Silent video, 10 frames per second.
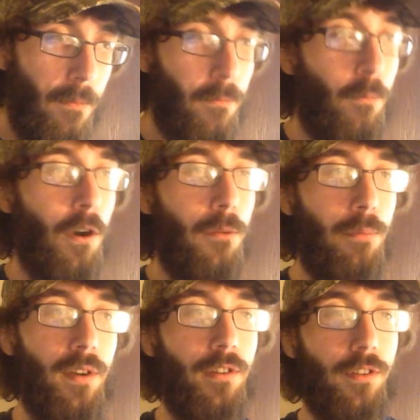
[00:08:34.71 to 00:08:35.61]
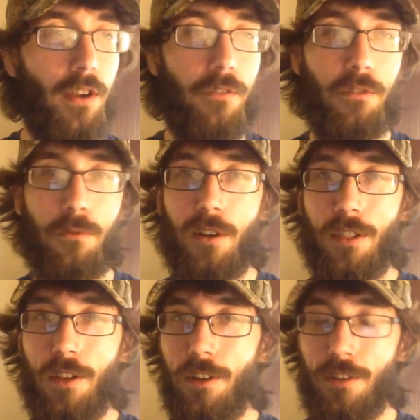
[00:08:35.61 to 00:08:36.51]
one pinch left of
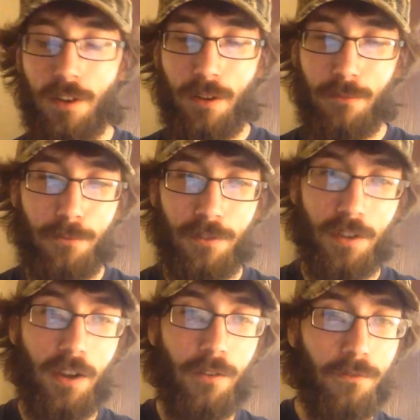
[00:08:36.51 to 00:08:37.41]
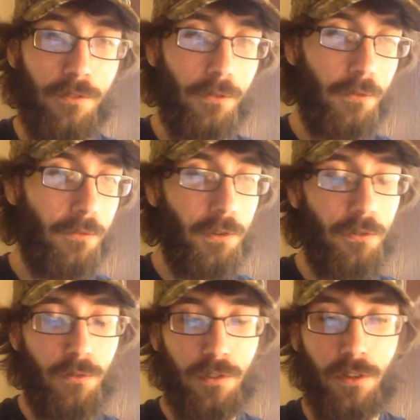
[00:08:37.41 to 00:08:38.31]
one thing that I've saved for the
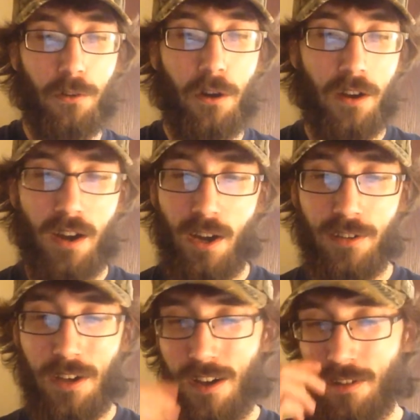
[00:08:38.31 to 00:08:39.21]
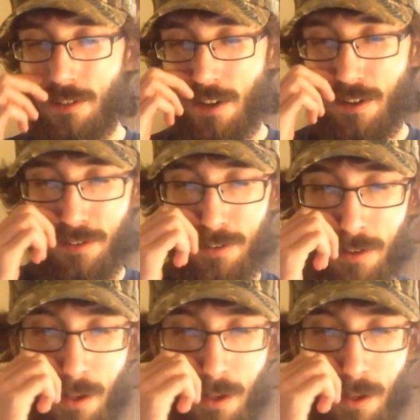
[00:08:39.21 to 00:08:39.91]
review. So all kinds of odds and ends,